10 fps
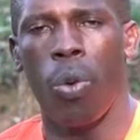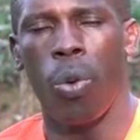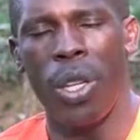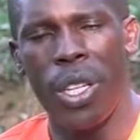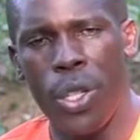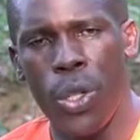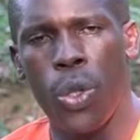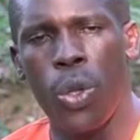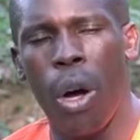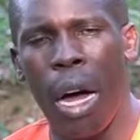we need
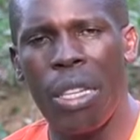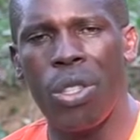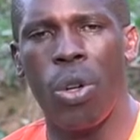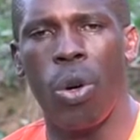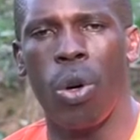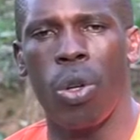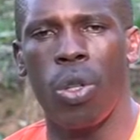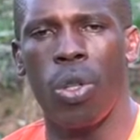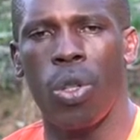to ask God